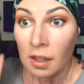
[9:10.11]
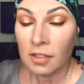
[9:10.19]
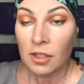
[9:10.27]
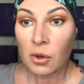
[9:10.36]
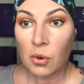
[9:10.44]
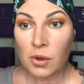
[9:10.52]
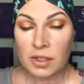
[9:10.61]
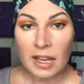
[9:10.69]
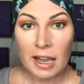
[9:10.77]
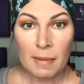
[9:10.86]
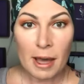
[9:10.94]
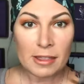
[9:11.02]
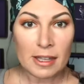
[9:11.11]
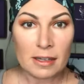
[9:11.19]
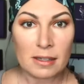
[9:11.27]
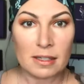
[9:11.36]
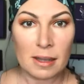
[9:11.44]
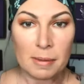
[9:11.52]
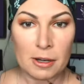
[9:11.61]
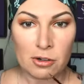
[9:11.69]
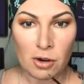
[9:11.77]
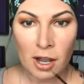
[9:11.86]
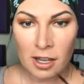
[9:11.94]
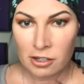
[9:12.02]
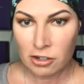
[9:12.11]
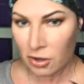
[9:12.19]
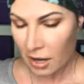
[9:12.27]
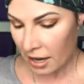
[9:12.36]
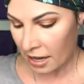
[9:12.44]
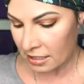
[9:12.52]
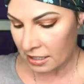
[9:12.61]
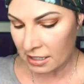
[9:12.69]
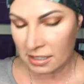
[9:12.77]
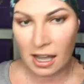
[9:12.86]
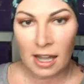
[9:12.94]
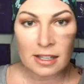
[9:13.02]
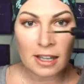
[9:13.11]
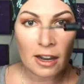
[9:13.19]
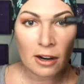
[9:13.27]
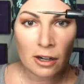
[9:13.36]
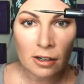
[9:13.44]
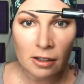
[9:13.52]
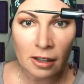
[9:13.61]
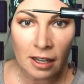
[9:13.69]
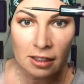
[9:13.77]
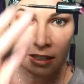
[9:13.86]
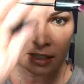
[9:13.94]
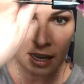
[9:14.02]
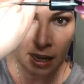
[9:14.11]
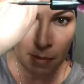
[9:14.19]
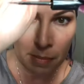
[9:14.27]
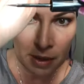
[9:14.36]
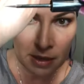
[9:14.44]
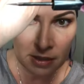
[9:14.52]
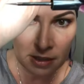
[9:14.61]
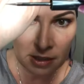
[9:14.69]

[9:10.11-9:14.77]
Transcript: The cool thing about these Dip and Draws, you guys, is that they are like, the tip is